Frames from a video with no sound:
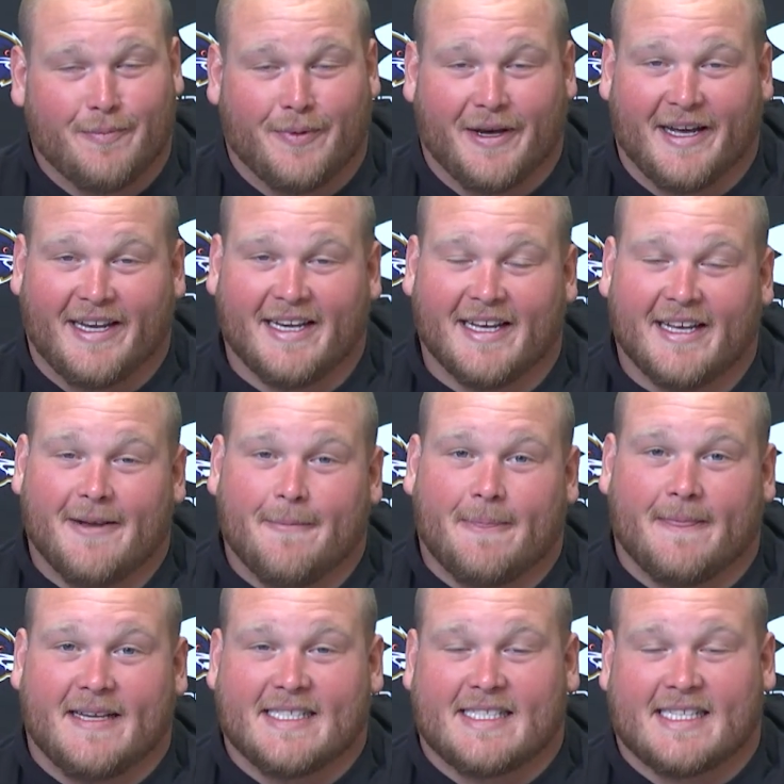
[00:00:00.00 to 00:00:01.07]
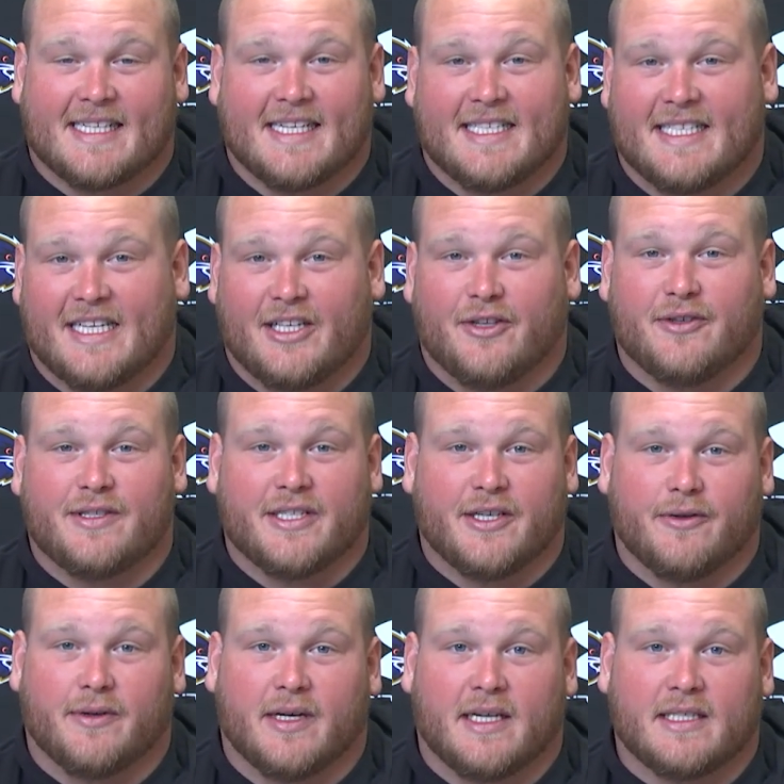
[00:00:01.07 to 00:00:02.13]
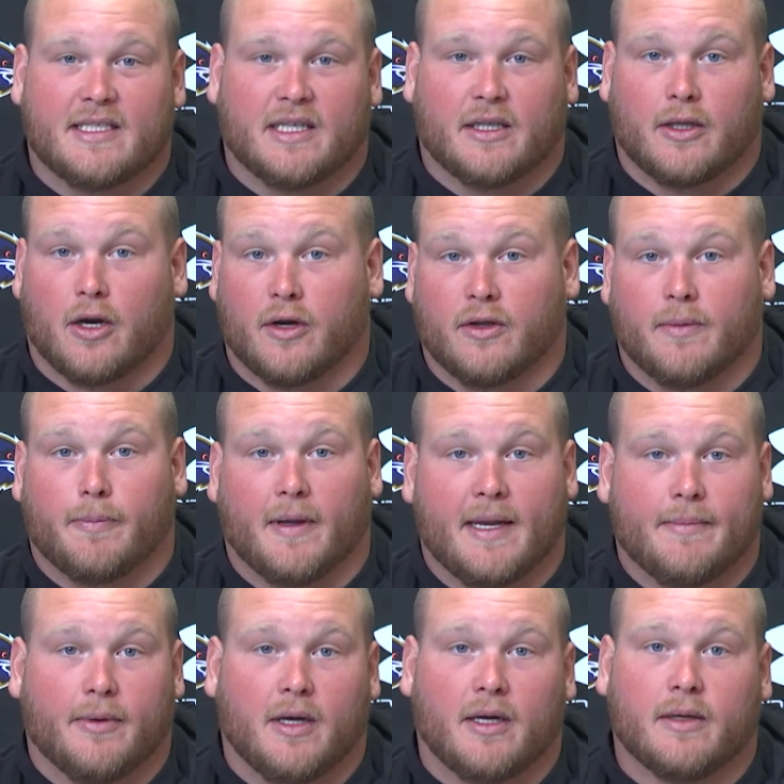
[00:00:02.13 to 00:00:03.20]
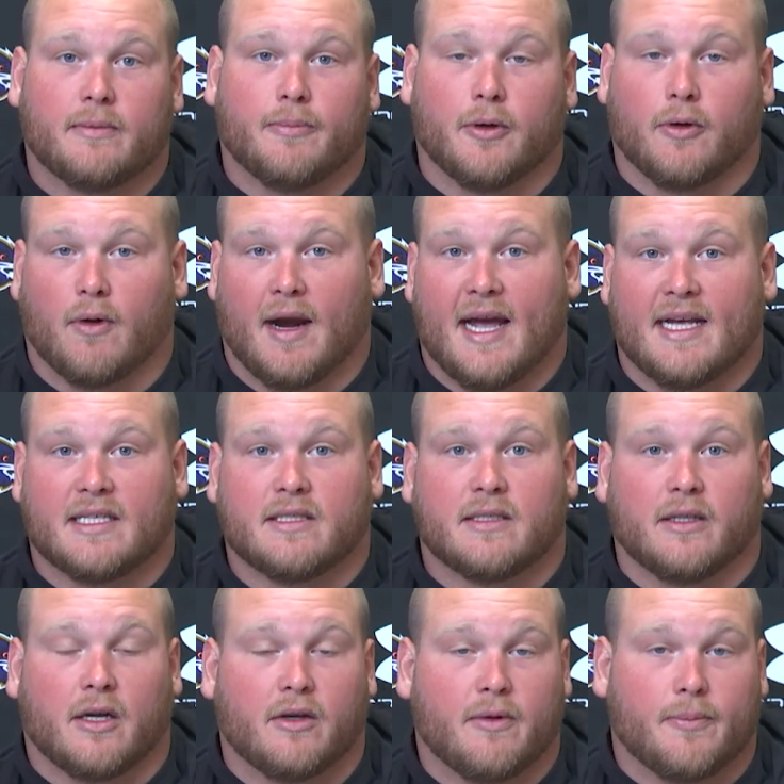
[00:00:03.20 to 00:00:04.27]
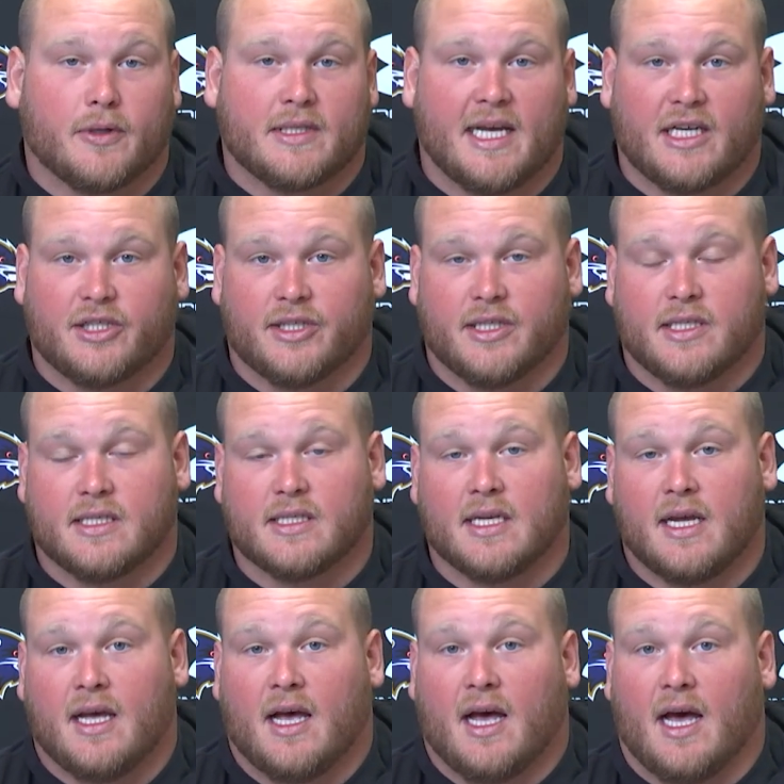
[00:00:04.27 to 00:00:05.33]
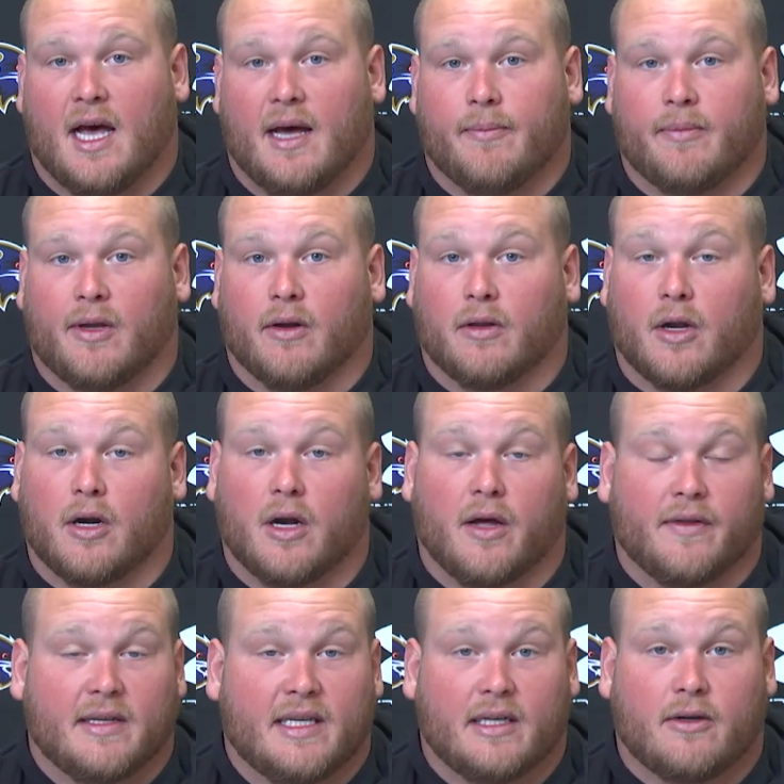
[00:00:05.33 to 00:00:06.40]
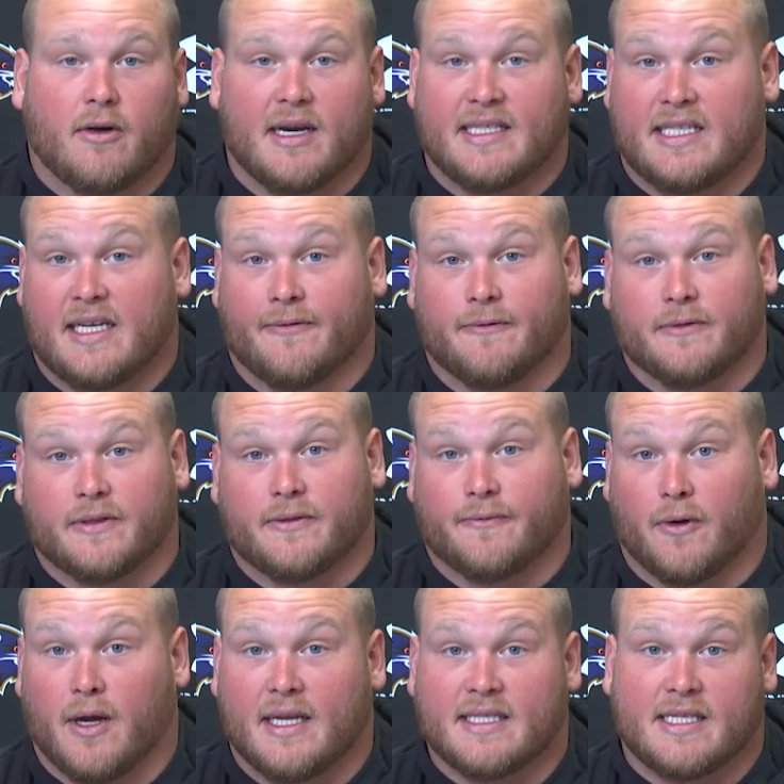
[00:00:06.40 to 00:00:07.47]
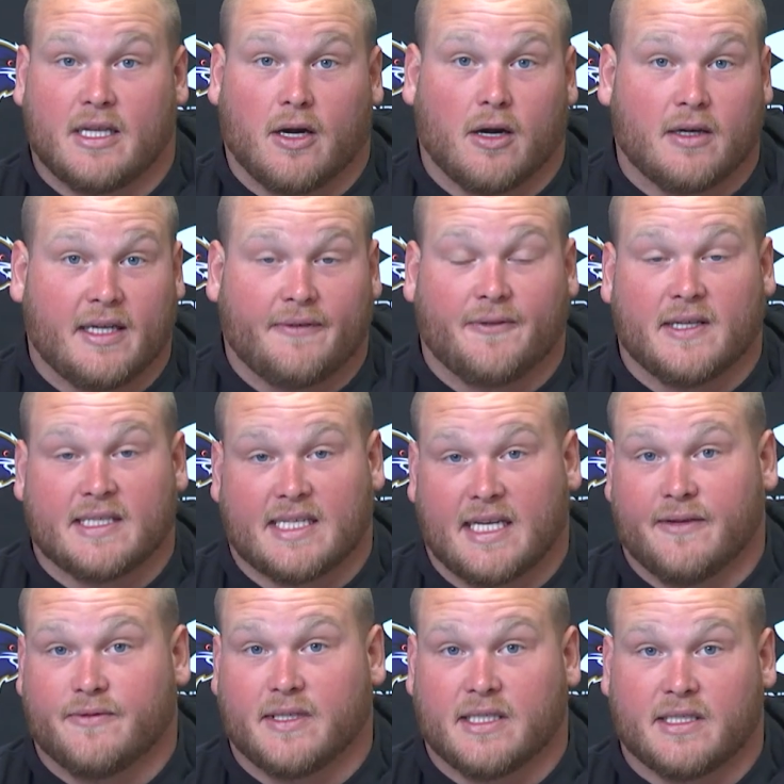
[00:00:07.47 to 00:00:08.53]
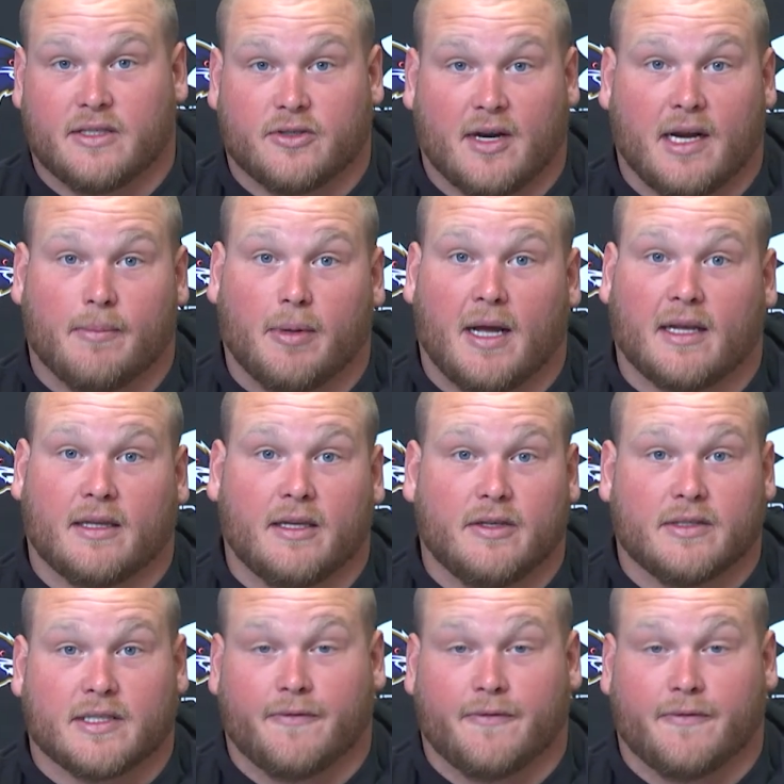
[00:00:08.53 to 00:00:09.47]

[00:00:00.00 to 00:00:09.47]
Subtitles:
But just continue to learn the playbook, progress, learn the protections, you know, learn all the crazy different fronts that our defense gives us and try to block those.